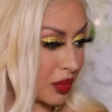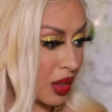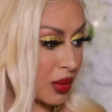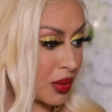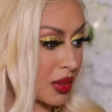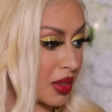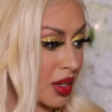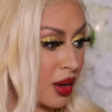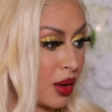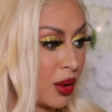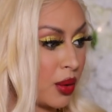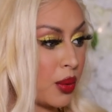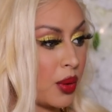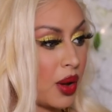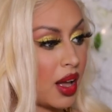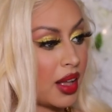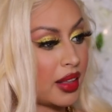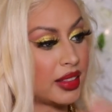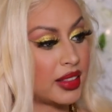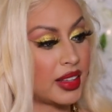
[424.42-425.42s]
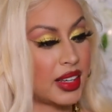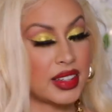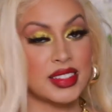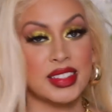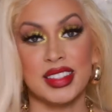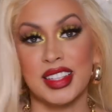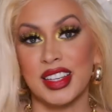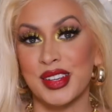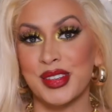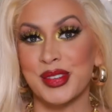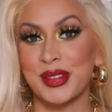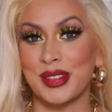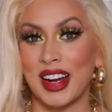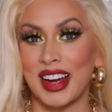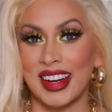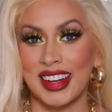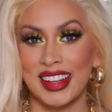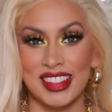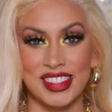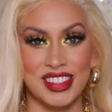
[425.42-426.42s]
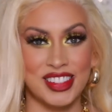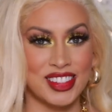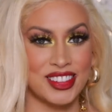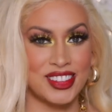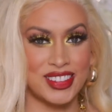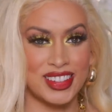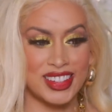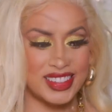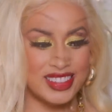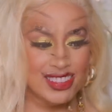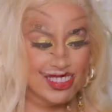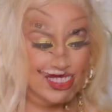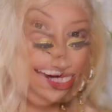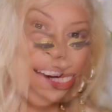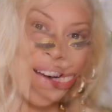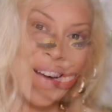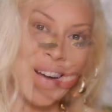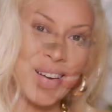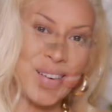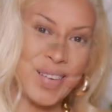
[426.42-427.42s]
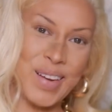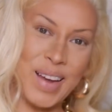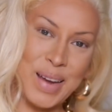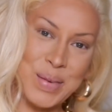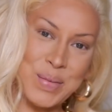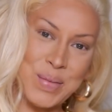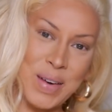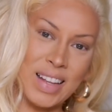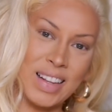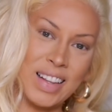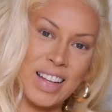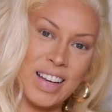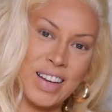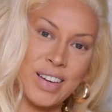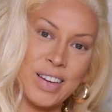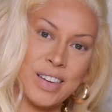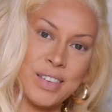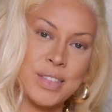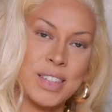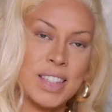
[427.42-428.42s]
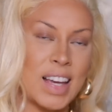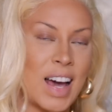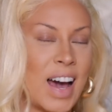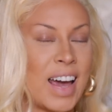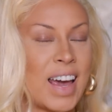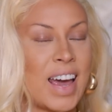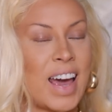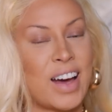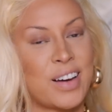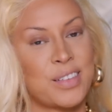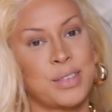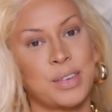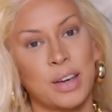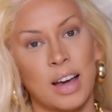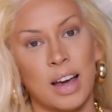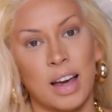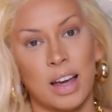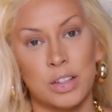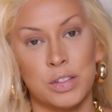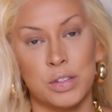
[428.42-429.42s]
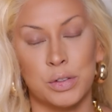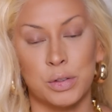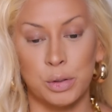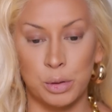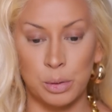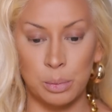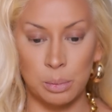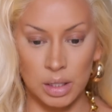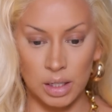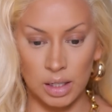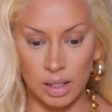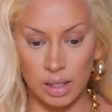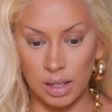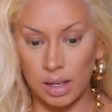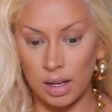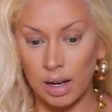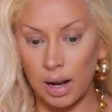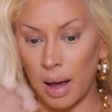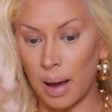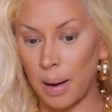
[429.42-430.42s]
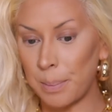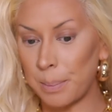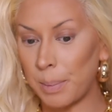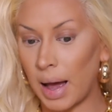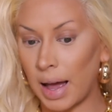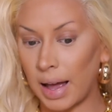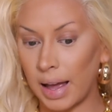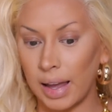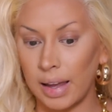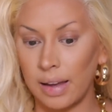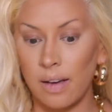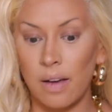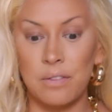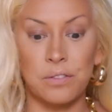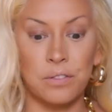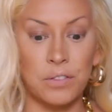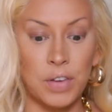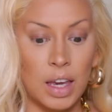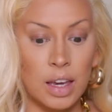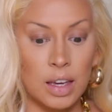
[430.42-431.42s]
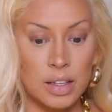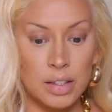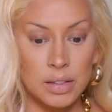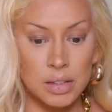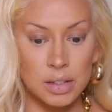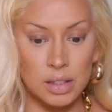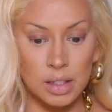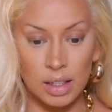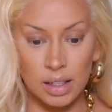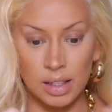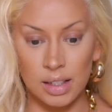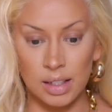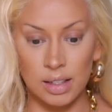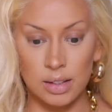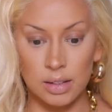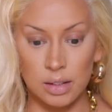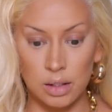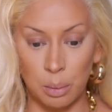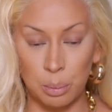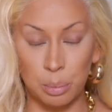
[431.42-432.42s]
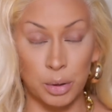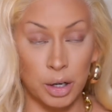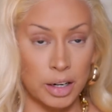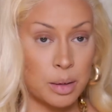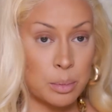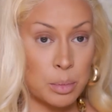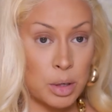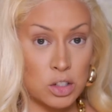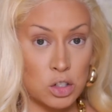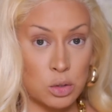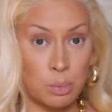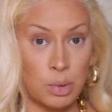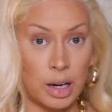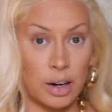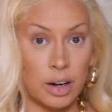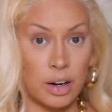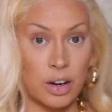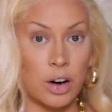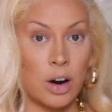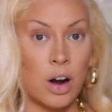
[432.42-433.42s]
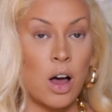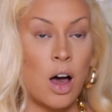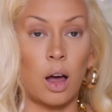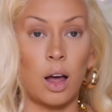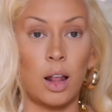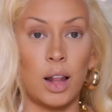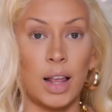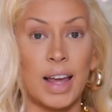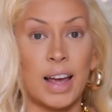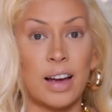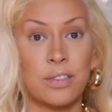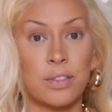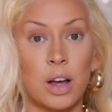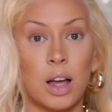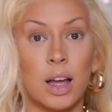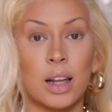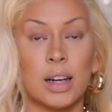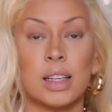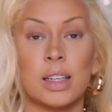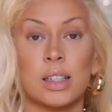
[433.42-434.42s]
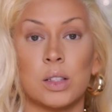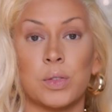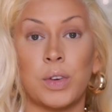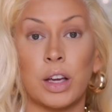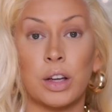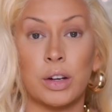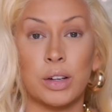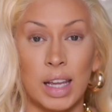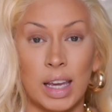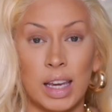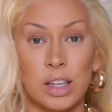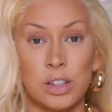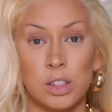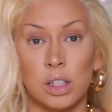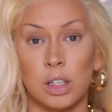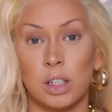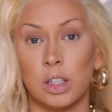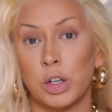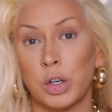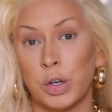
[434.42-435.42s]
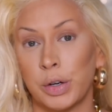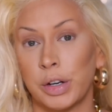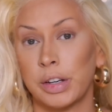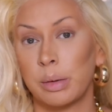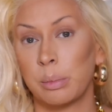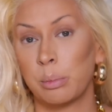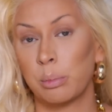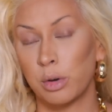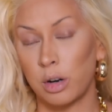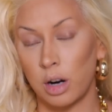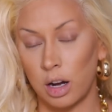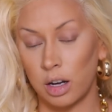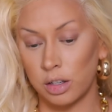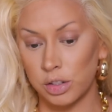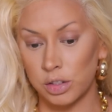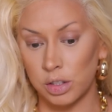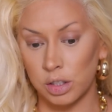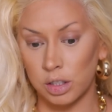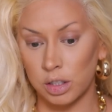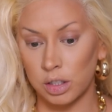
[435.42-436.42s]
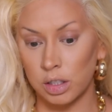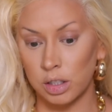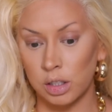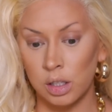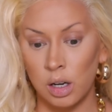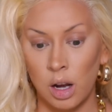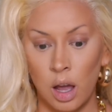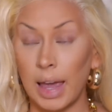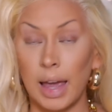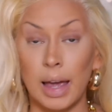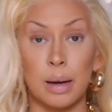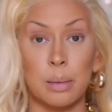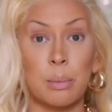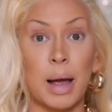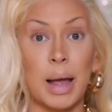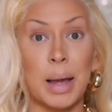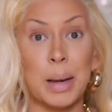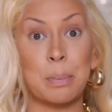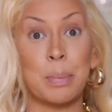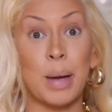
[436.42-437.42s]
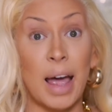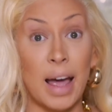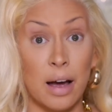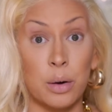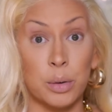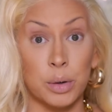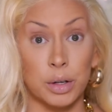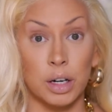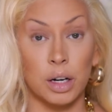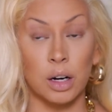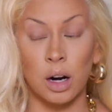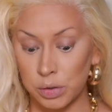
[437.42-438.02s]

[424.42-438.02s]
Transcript: So let's get right into it. Okay, my loves, I have you guys zoomed in. My face is pretty much bare. All I have on is foundation, cream bronzer, and my powder.